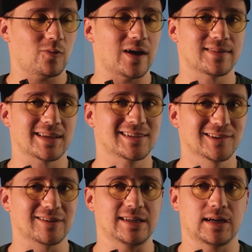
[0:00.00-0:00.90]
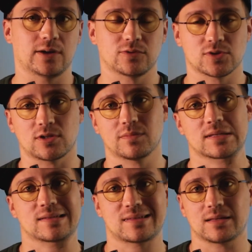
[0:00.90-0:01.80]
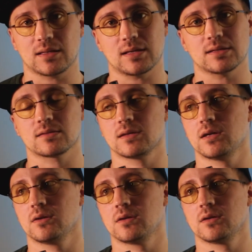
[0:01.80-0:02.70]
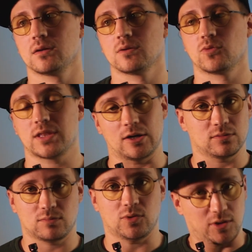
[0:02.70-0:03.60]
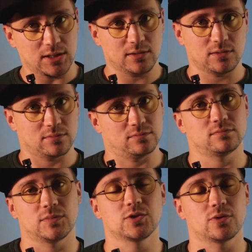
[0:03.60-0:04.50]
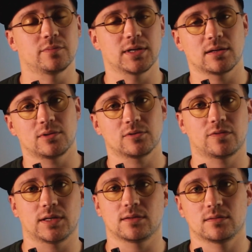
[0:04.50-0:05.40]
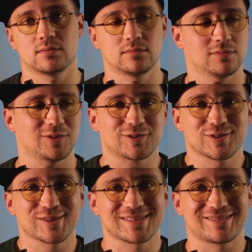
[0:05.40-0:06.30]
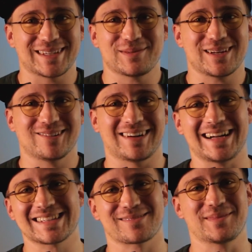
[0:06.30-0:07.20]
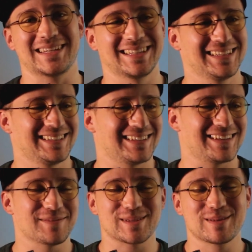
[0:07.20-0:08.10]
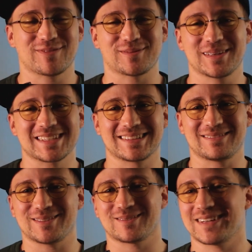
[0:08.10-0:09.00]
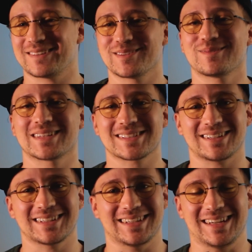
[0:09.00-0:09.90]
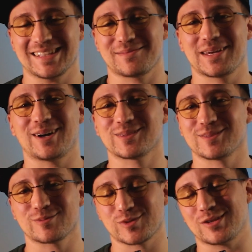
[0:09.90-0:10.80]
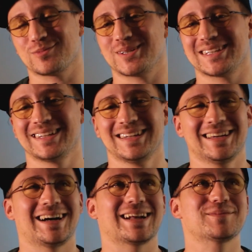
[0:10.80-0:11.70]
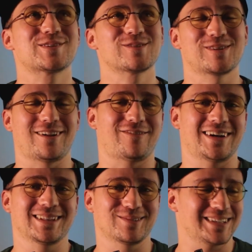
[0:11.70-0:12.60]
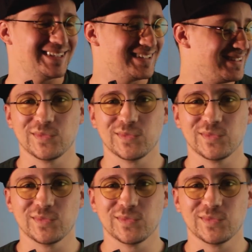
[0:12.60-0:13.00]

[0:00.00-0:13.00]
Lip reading: one day Googling how to start business ideas without money, you will be able to find. Or just right below, ask me. Give me some information about whatever you want to start and ask me how to do it without money, and I'm sure I'll find a way.